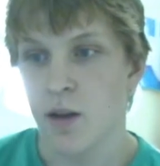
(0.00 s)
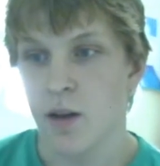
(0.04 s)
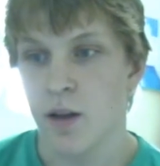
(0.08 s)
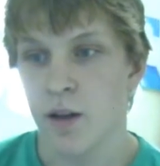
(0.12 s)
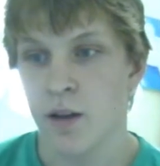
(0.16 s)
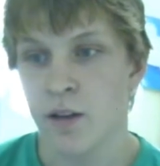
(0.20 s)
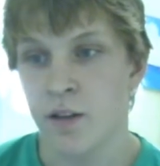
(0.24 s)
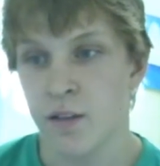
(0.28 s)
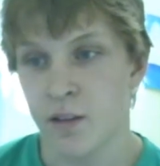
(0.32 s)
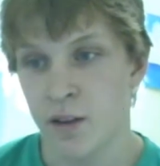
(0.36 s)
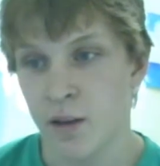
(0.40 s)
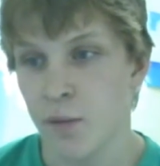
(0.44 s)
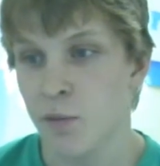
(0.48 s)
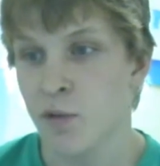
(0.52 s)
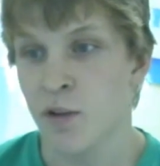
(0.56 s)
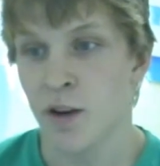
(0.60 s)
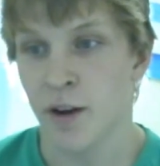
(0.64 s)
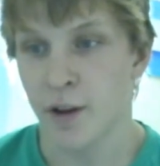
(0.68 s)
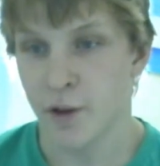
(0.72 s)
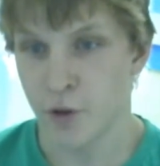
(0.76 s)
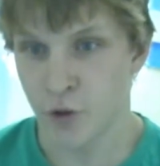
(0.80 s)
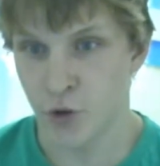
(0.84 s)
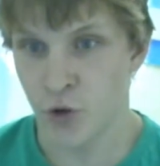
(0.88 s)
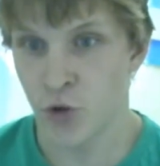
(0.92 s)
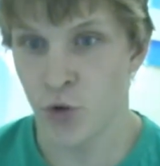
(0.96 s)
It seems
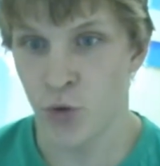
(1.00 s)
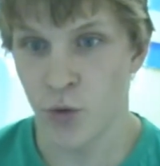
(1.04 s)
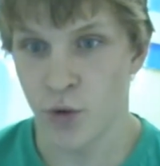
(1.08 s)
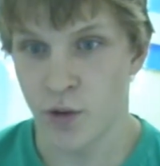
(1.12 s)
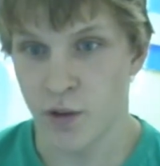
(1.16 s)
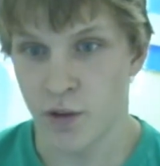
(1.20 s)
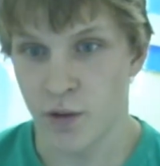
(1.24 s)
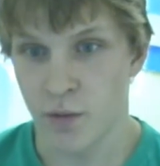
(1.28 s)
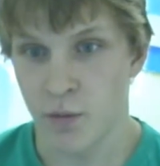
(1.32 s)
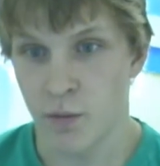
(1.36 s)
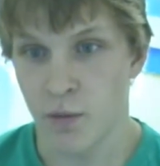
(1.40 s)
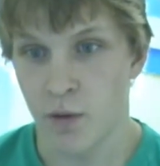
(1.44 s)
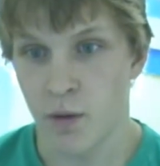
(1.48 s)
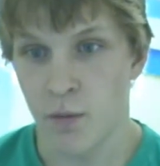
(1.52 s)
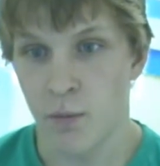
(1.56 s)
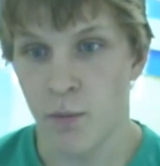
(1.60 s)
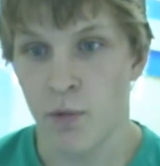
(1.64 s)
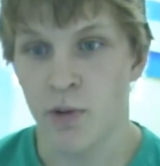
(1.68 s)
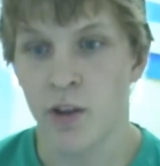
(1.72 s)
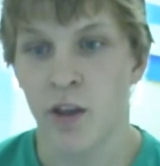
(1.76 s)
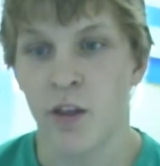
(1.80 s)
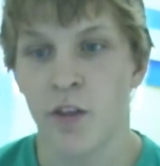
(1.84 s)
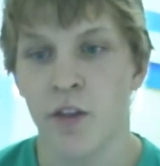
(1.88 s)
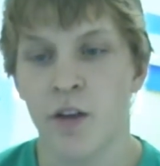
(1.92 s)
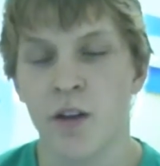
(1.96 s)
like a truism,
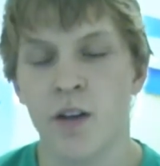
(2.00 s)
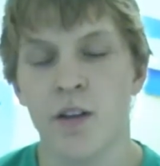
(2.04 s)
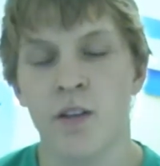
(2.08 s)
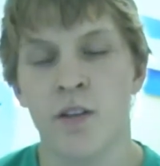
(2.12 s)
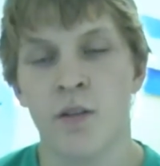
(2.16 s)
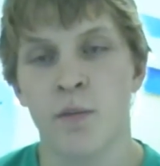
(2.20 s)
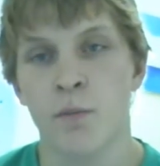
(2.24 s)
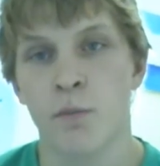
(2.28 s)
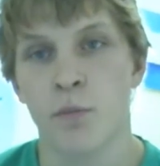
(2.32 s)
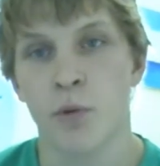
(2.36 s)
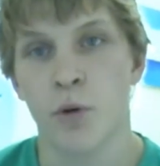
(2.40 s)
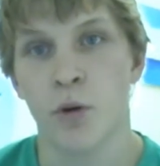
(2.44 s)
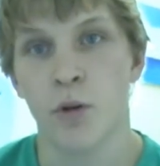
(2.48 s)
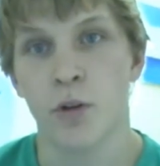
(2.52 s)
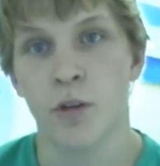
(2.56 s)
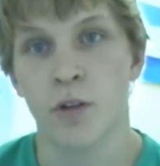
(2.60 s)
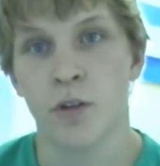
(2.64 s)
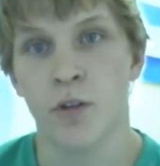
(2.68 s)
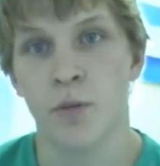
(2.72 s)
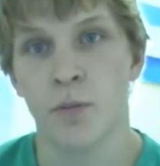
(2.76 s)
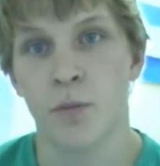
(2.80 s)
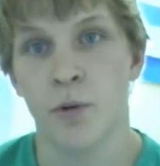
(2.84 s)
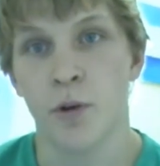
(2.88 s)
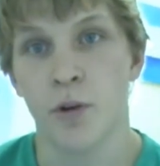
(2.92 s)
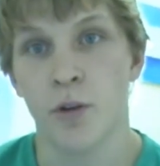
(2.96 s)
but I think it's important
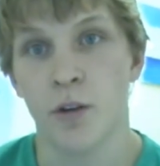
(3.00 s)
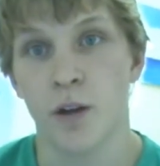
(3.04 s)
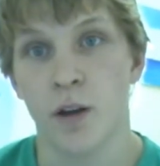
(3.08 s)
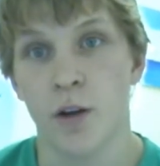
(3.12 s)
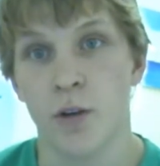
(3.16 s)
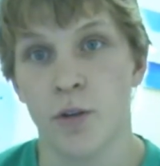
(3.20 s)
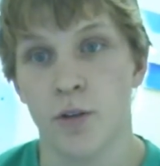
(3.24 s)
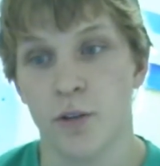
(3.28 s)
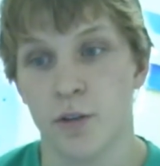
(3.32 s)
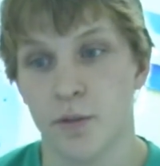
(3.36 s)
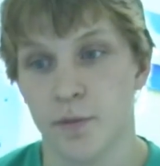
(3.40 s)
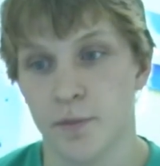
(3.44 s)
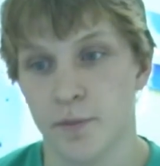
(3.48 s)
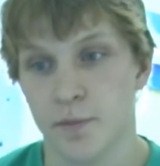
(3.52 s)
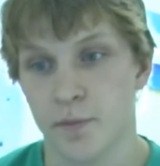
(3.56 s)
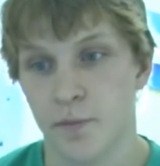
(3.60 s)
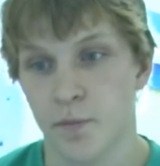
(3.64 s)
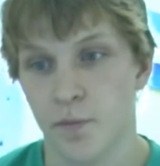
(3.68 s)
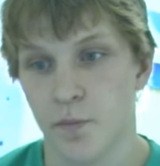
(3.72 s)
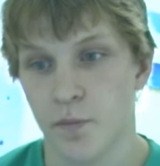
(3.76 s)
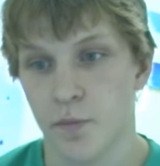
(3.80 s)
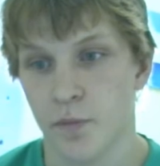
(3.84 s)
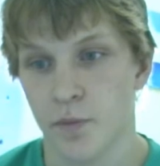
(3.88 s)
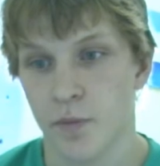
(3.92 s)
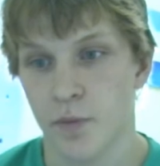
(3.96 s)
to point out.
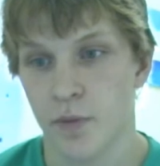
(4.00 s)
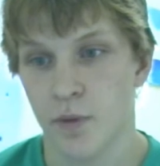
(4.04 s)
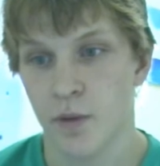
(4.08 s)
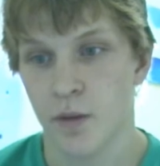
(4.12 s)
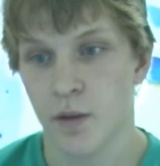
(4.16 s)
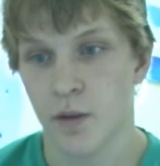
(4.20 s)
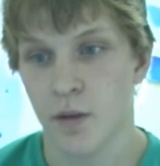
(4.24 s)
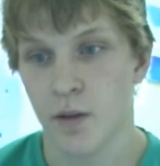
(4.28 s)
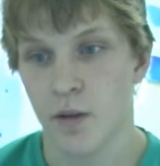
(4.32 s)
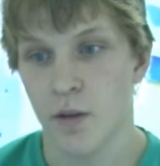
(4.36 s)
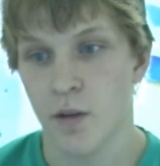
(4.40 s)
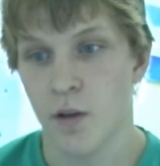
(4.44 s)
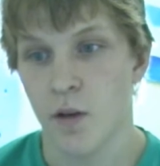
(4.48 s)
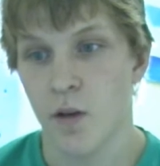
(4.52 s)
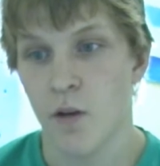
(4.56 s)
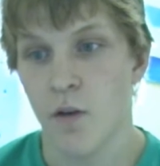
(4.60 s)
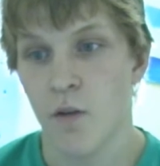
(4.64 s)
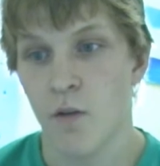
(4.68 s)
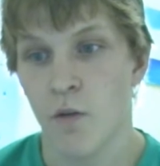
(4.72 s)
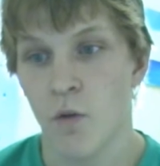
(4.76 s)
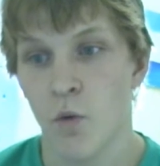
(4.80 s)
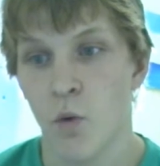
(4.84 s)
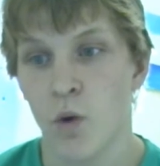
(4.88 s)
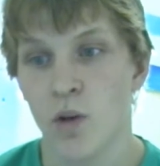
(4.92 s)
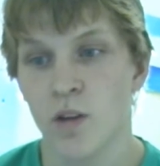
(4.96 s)

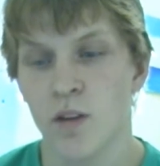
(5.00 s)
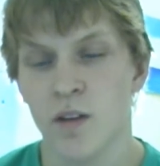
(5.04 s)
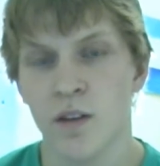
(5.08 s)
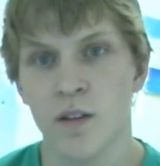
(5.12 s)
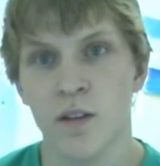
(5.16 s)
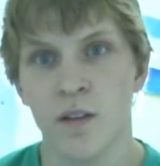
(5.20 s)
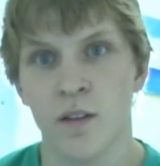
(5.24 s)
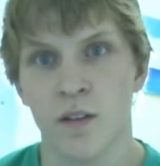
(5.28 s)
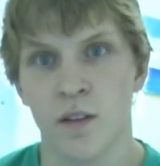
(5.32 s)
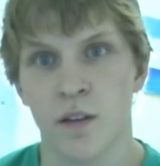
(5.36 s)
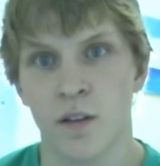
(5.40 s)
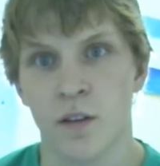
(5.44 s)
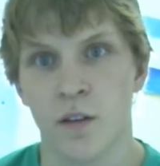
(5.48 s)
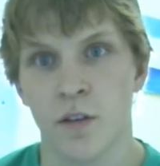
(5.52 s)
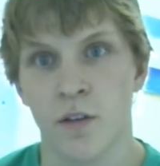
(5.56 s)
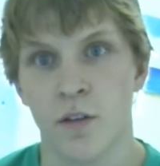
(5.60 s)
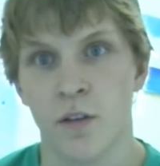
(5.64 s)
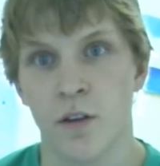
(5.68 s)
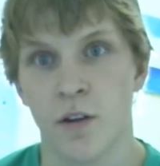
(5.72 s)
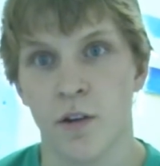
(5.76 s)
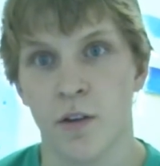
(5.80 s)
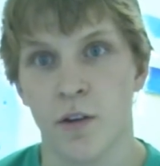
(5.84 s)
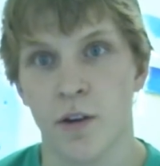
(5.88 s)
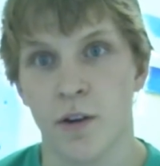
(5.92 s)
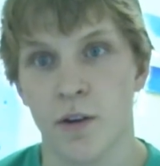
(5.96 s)
For what is it
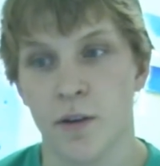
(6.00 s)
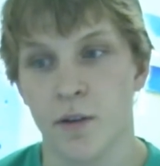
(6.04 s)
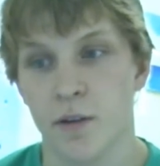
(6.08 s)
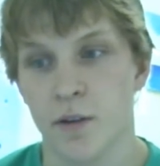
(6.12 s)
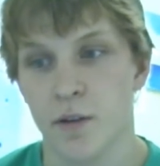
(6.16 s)
necessary?